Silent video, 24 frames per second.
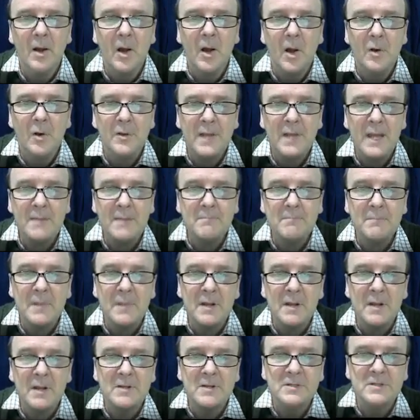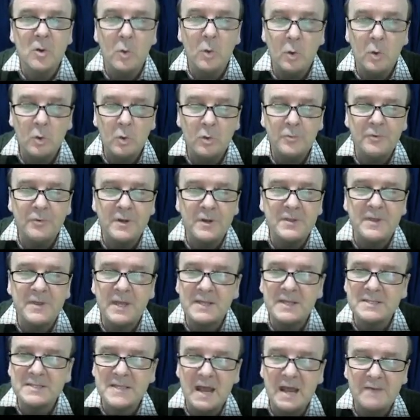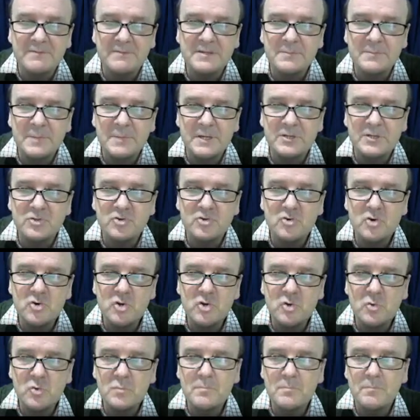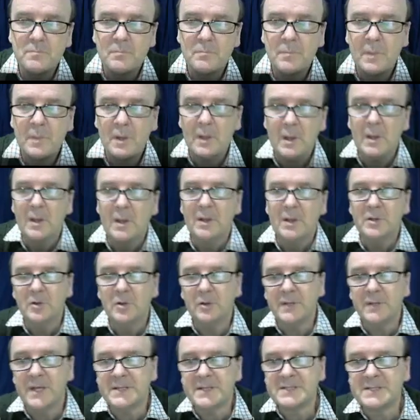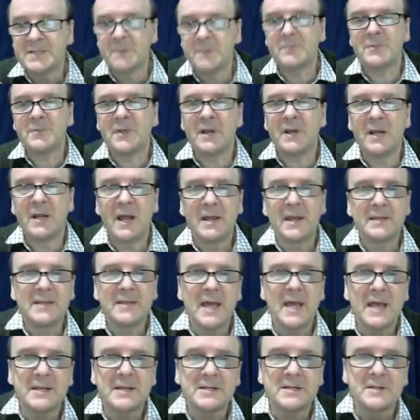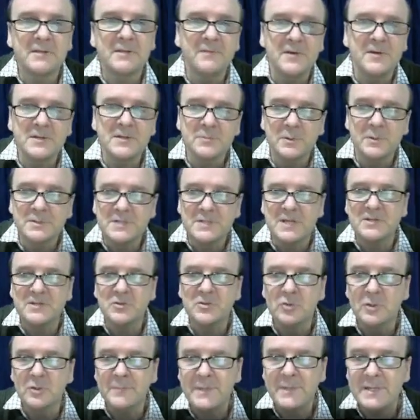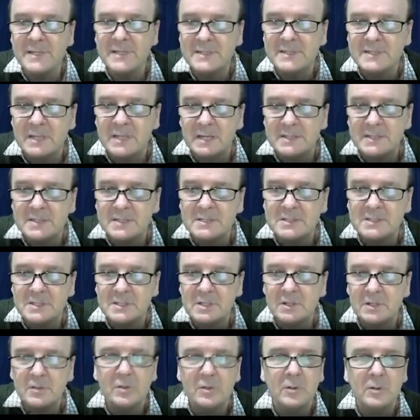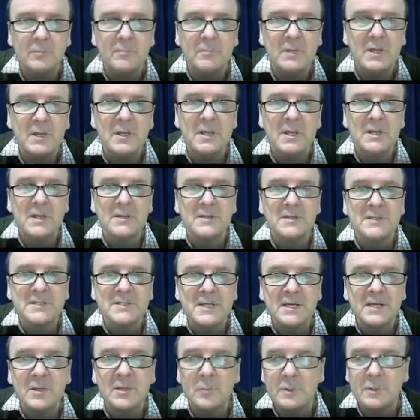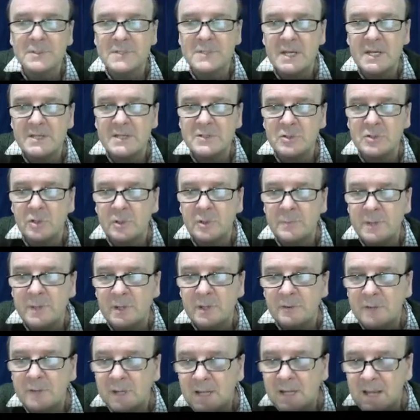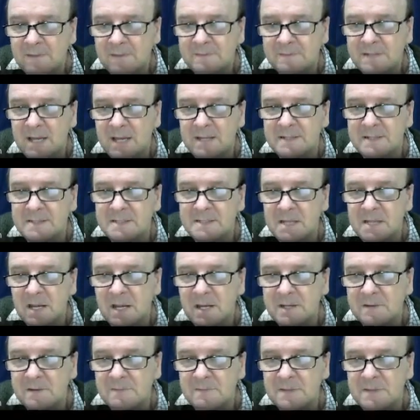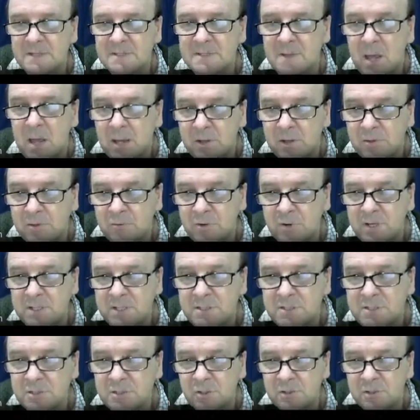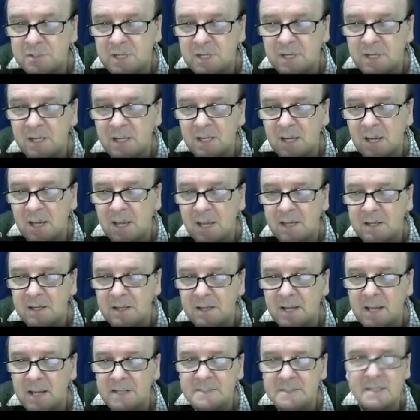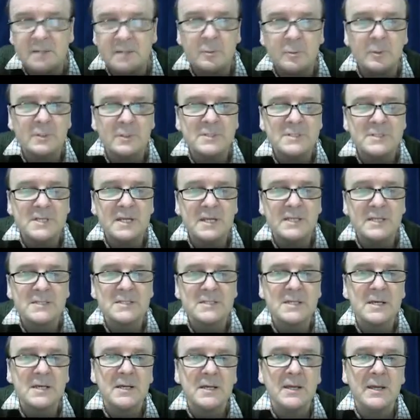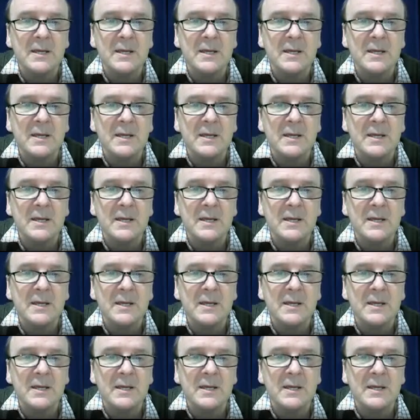Okay, so all 3 things have to be true. You'll get something like that. The first one says you've got to be inside the circle. The second one says you've got to be on the left-hand side of this green dotted line at x equals 6.